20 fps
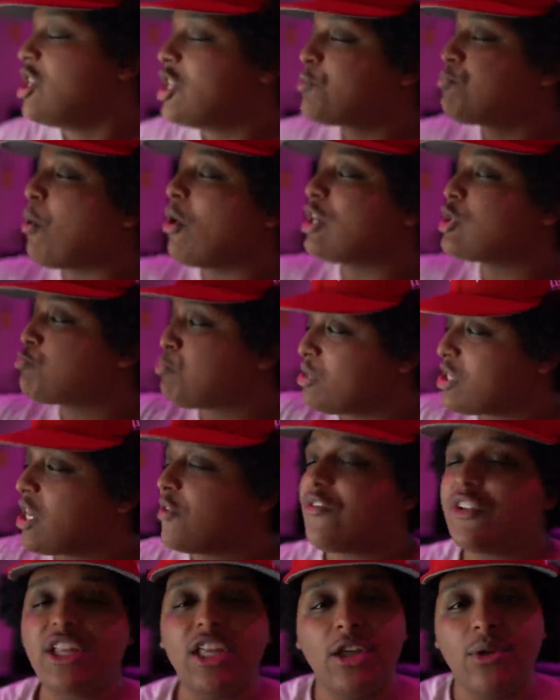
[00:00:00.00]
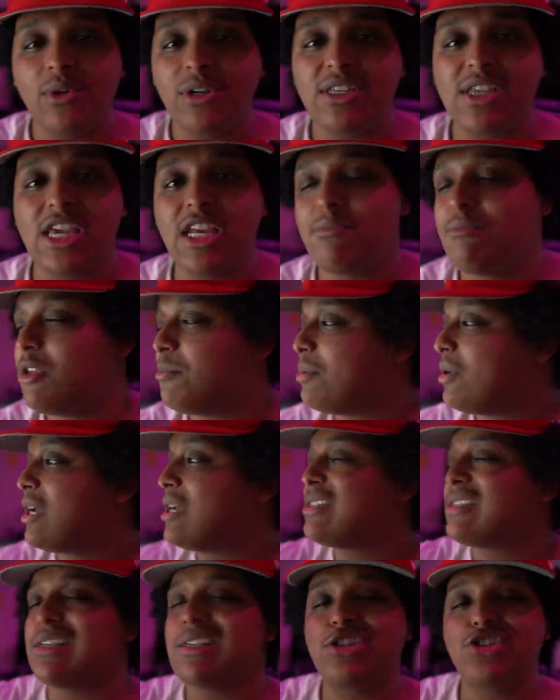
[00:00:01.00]
This part specifically irritated me
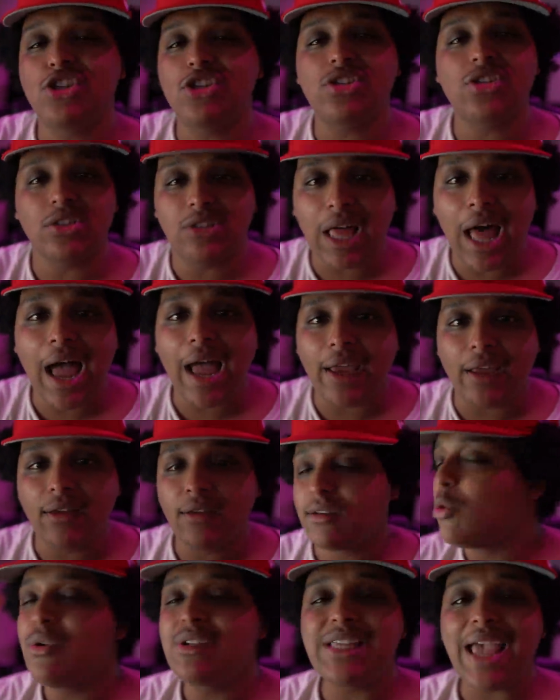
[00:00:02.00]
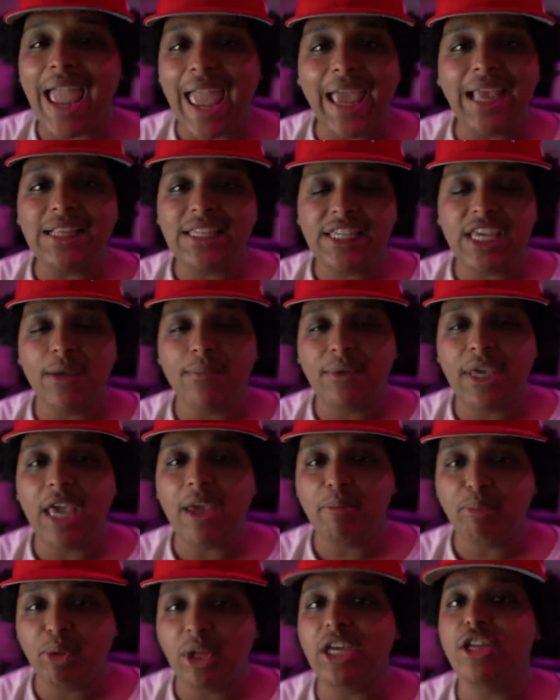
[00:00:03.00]
because it's just a lie. There was an anti-up
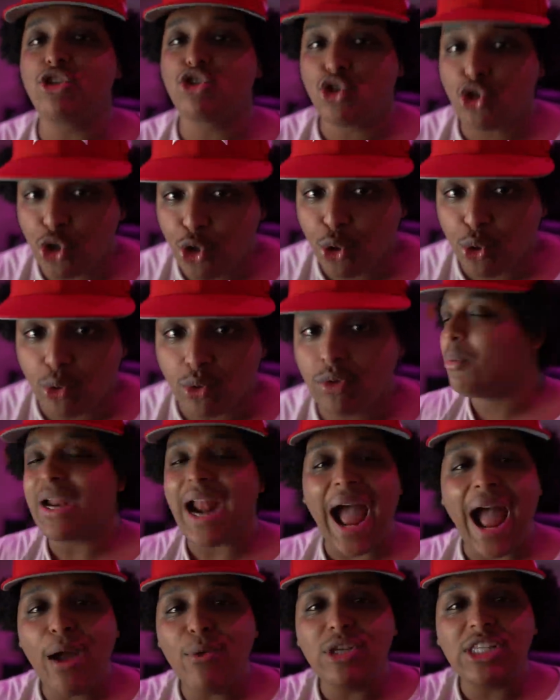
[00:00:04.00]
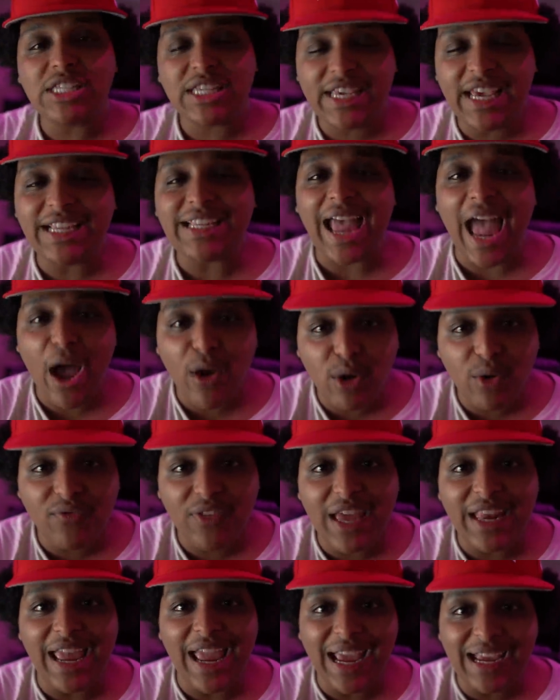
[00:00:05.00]
game played, true, but I was kicked out of
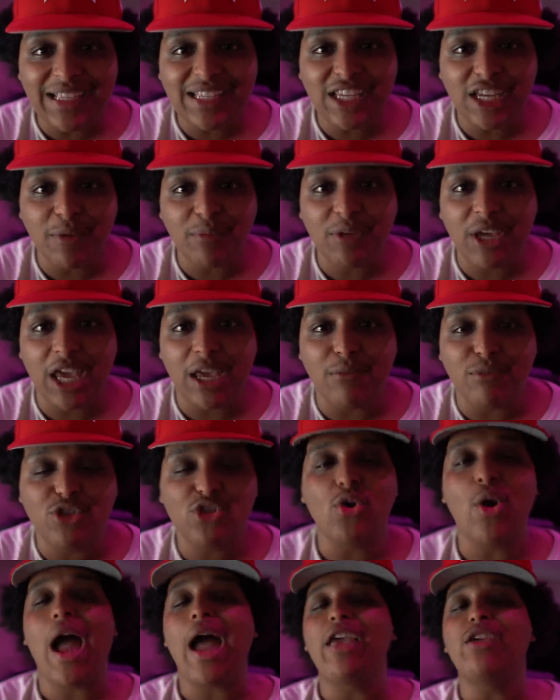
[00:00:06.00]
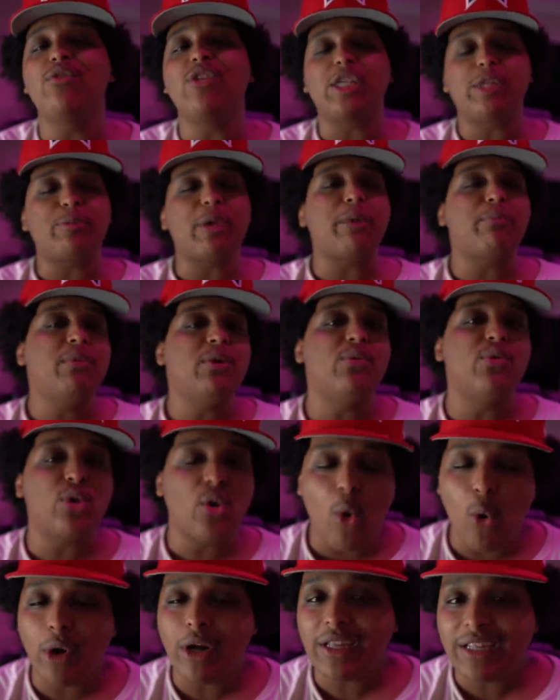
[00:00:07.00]
that anti-up game. So how you expect me to
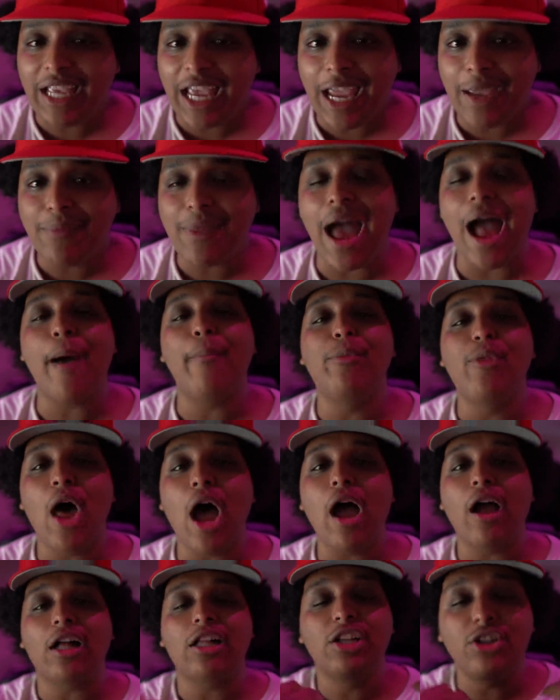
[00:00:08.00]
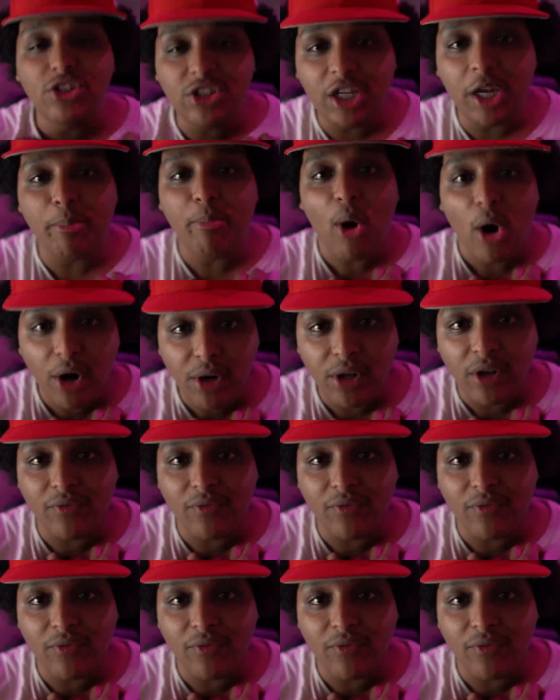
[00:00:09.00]
record a game that I'm not clearly a part